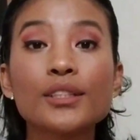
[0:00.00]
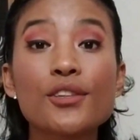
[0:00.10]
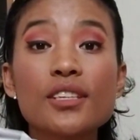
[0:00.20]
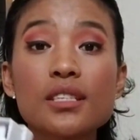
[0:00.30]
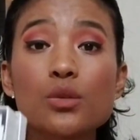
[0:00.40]
So
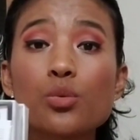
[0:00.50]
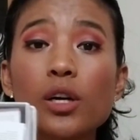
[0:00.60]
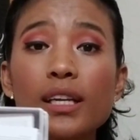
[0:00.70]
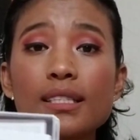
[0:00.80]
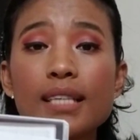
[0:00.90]
this is
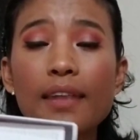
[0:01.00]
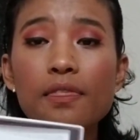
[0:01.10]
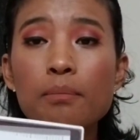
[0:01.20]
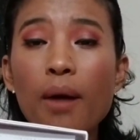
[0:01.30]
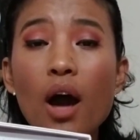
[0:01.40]
what inside the
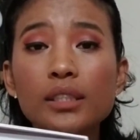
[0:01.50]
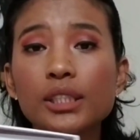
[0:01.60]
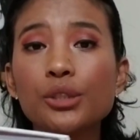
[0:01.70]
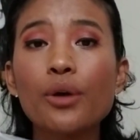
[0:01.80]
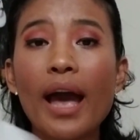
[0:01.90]
box.
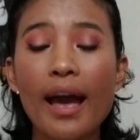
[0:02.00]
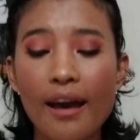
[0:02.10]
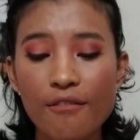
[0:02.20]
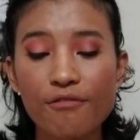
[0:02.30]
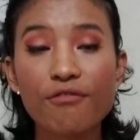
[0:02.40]
You
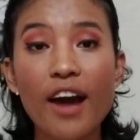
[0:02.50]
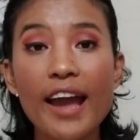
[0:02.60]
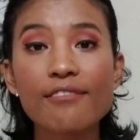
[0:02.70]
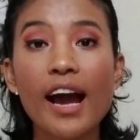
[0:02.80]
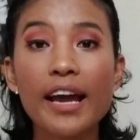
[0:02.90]
have
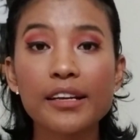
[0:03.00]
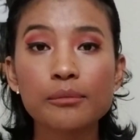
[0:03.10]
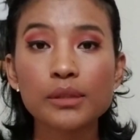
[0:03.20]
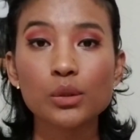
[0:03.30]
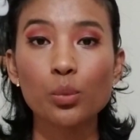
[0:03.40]
5
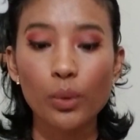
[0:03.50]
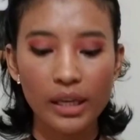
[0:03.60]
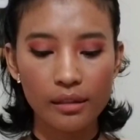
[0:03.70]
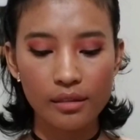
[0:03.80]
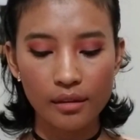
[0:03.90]
items
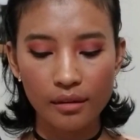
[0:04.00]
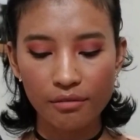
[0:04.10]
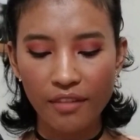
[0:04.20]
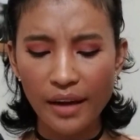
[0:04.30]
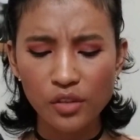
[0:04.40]
with the
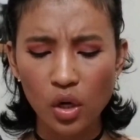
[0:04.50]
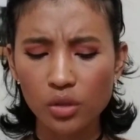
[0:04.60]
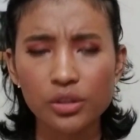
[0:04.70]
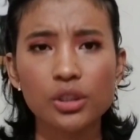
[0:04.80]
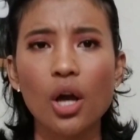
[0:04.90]

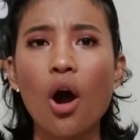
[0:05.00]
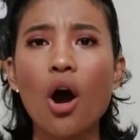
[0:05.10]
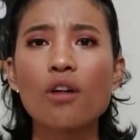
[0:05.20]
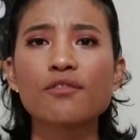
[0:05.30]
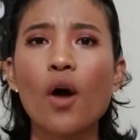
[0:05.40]
$5
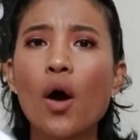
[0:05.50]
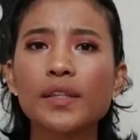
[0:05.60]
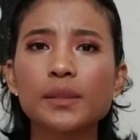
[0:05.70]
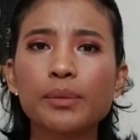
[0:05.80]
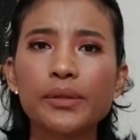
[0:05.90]
off
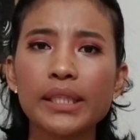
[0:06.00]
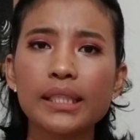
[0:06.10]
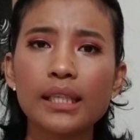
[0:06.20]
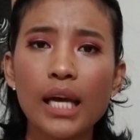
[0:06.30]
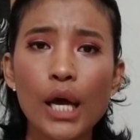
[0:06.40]
Honest
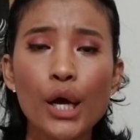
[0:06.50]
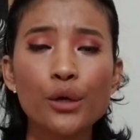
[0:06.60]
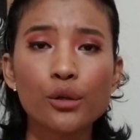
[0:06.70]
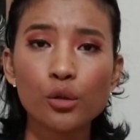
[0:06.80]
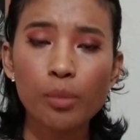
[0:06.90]
Beauty
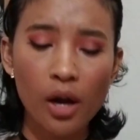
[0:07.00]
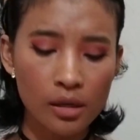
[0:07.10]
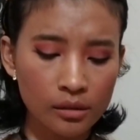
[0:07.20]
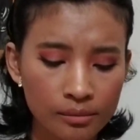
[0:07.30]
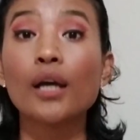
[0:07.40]

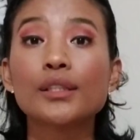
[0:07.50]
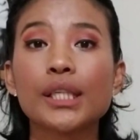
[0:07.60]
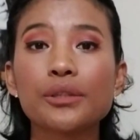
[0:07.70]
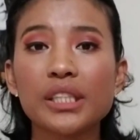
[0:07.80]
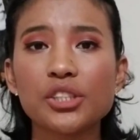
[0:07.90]
coupon.
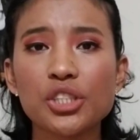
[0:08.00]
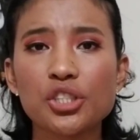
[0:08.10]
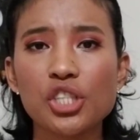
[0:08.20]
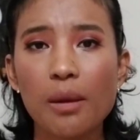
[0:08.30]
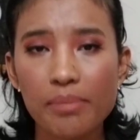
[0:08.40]
So let's just
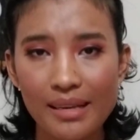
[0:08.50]
jump